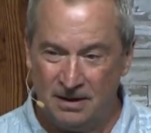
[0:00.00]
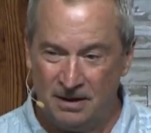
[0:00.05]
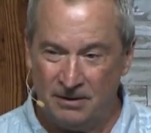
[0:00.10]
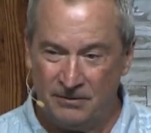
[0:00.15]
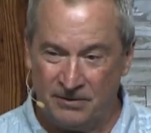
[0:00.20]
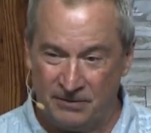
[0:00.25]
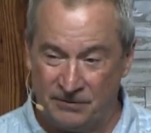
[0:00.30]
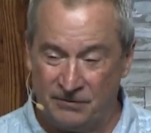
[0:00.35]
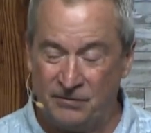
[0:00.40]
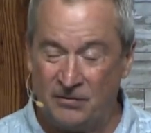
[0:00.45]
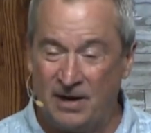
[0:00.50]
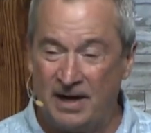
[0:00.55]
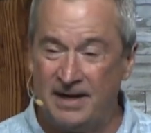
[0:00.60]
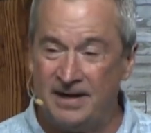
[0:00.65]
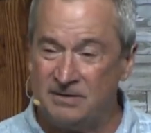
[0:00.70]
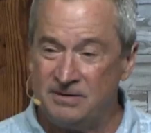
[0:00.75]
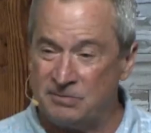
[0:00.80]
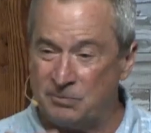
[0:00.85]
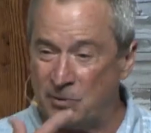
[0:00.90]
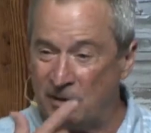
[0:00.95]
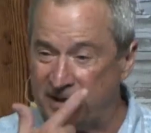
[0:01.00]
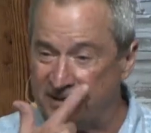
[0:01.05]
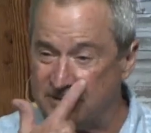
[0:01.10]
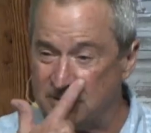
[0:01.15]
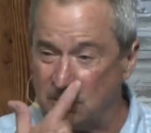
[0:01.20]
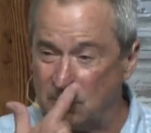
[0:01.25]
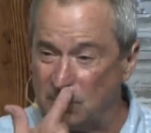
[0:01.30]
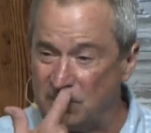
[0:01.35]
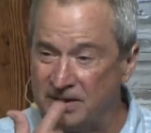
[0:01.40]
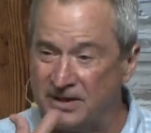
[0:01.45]
the phrase praise the
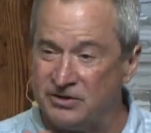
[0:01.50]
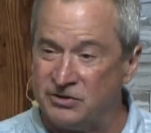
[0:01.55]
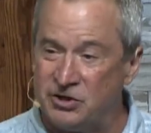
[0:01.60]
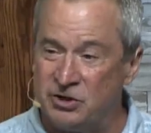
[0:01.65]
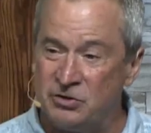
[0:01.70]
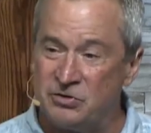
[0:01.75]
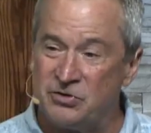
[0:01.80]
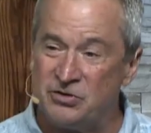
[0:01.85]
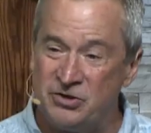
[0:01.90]
Lord is used